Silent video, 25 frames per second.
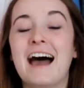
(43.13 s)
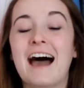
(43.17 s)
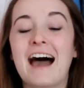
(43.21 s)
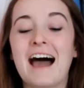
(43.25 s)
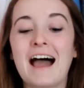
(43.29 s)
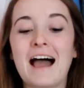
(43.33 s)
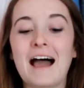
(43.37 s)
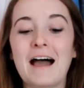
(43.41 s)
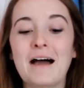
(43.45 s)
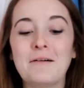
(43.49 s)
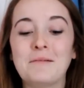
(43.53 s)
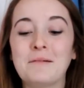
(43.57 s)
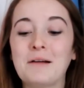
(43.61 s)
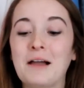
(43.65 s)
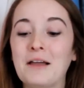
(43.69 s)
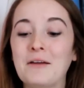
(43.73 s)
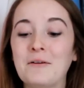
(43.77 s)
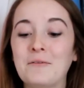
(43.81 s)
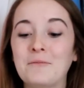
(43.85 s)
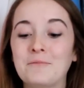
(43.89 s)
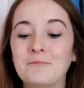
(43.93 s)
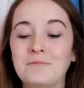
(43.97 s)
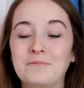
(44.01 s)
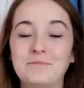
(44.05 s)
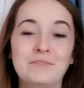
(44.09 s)

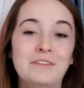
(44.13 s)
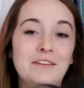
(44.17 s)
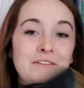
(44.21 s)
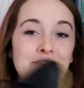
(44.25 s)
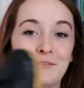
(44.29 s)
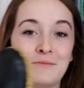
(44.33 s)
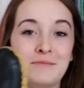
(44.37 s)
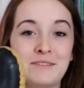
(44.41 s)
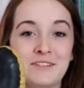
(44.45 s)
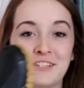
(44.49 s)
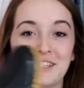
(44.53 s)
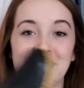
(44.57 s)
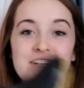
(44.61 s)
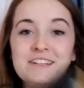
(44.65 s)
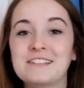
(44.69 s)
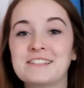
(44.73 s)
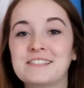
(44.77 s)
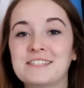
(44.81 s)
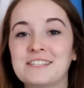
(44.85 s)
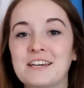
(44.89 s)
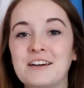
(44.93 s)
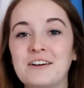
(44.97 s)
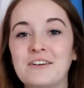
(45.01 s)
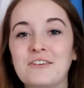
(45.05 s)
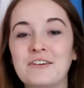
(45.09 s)
I live in Michigan,
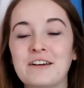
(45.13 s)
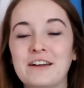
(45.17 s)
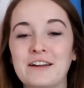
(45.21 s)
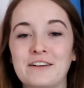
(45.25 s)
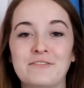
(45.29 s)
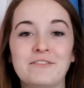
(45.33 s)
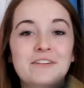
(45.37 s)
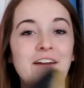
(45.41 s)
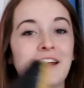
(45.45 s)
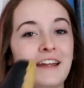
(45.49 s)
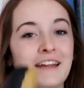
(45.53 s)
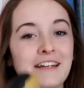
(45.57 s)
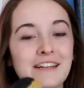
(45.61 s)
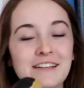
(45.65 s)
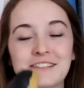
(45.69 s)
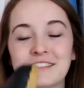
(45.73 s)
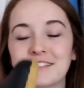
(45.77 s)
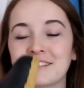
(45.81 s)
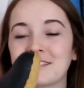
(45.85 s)
so it rains,